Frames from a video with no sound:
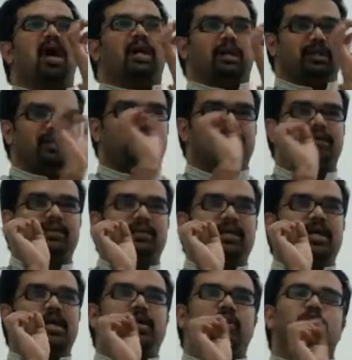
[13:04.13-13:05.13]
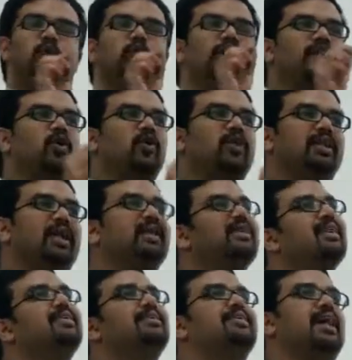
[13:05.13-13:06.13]
mark to denote
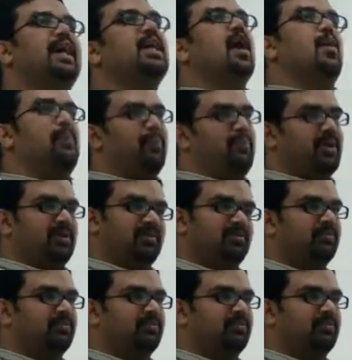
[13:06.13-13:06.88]
that this side up.